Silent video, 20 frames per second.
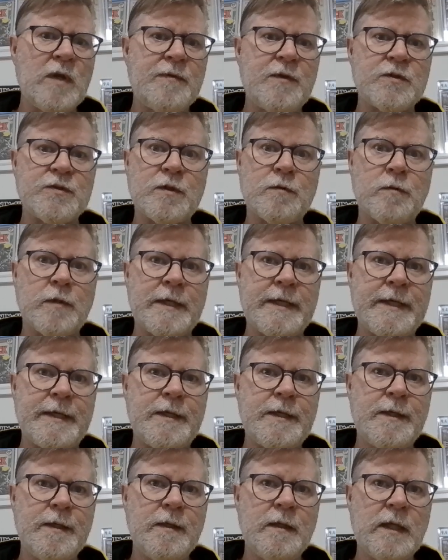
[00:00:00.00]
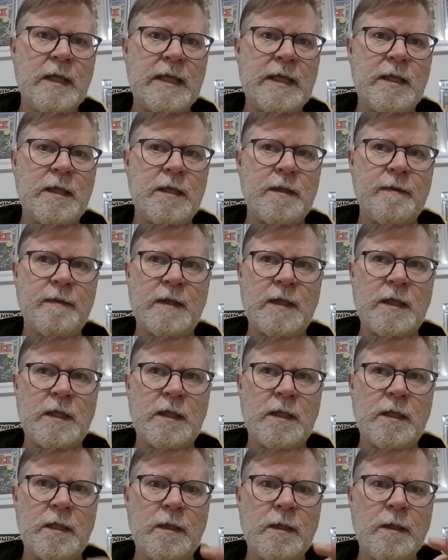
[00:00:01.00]
There's a link in
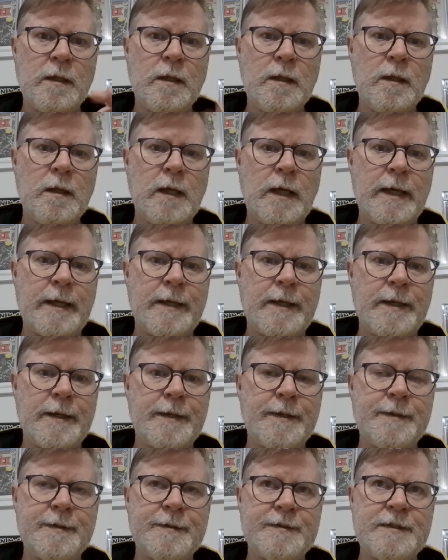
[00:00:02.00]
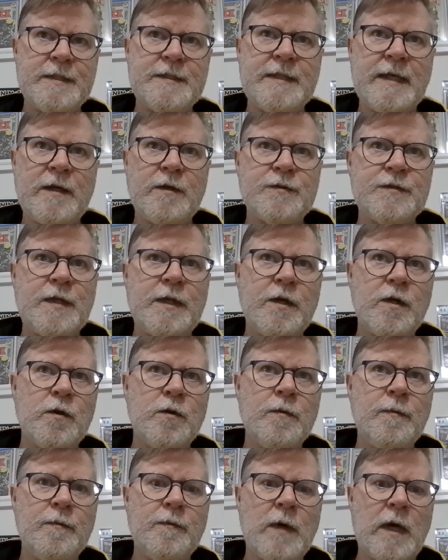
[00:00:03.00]
the uh, details
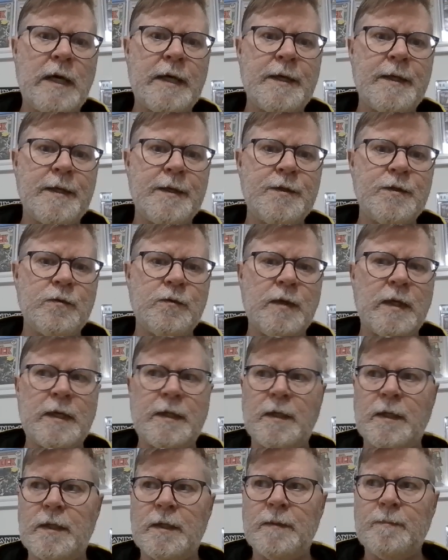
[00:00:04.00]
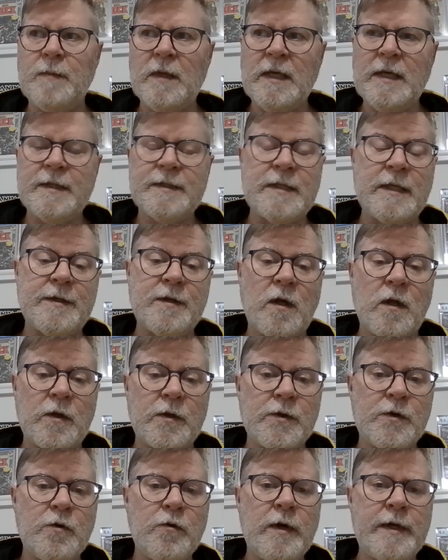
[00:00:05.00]
here. You can get a
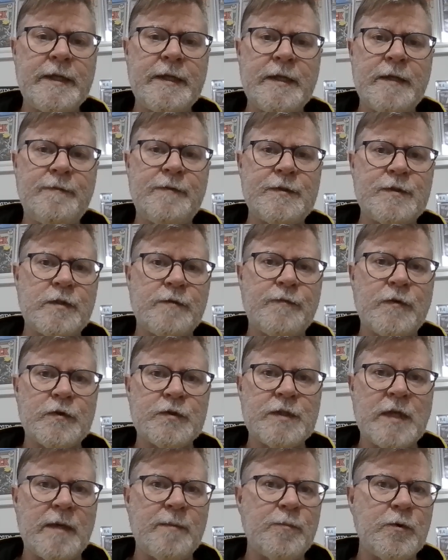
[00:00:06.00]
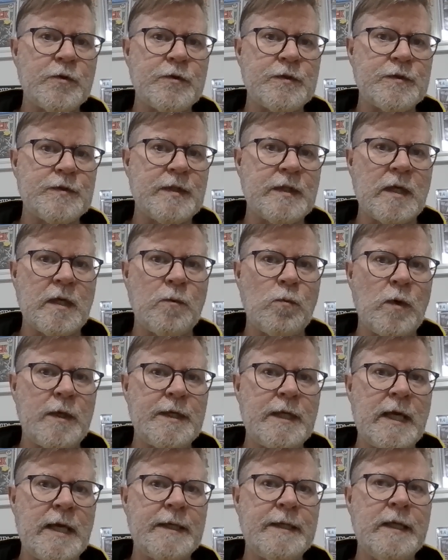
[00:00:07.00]
$10 credit if it's your first time purchasing on
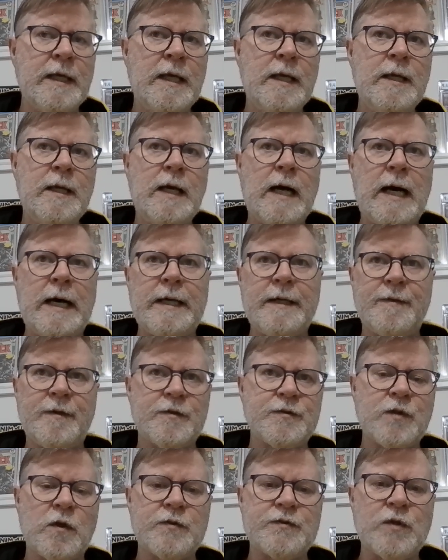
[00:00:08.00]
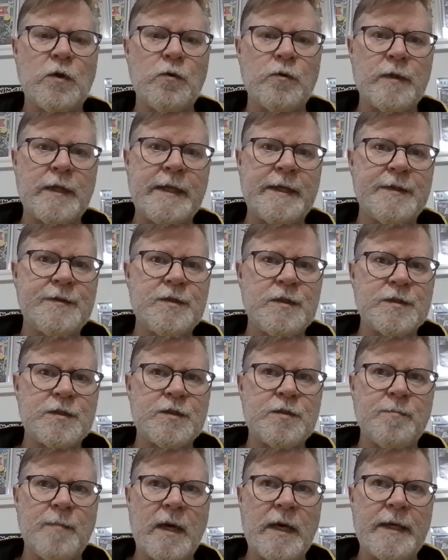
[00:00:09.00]
Whatnot, and there's also a link just
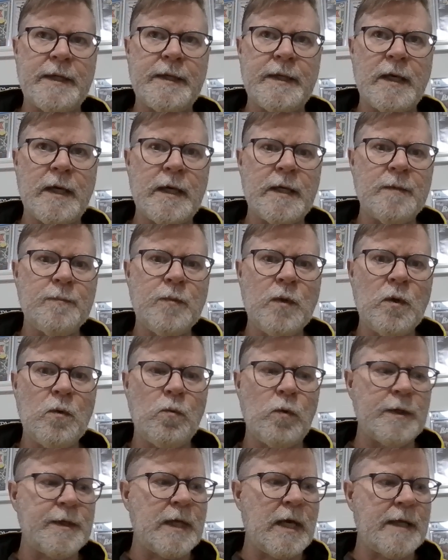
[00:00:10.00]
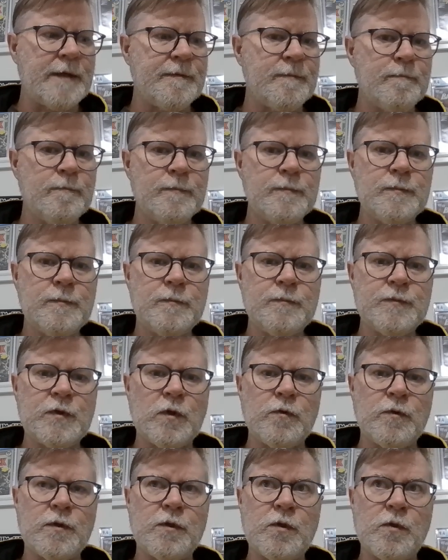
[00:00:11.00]
to my Whatnot
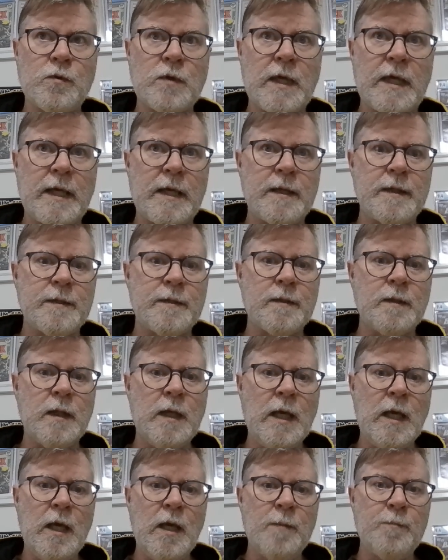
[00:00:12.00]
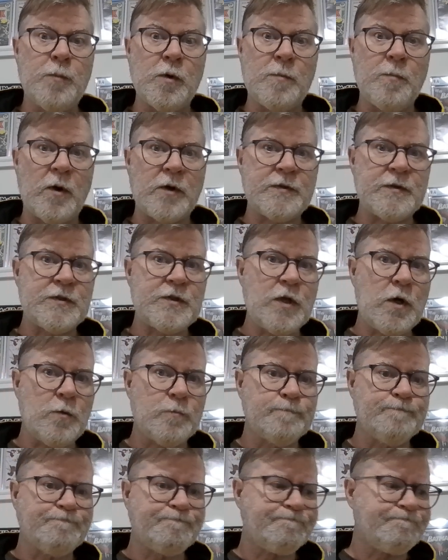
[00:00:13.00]
so that you can bookmark the show.
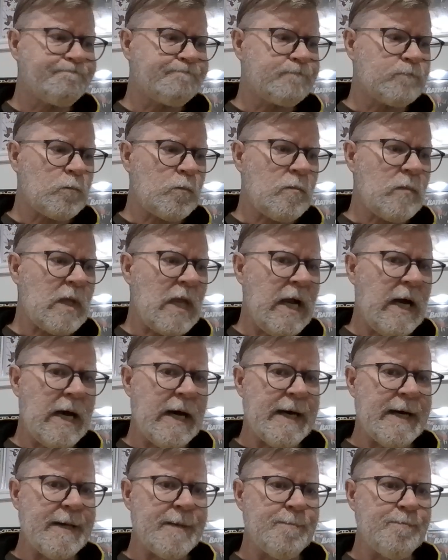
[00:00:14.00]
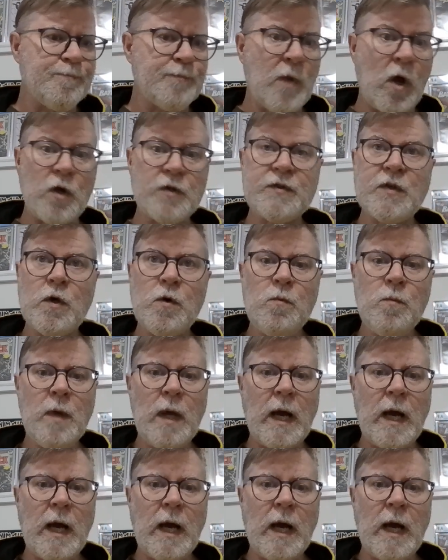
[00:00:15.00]
Also,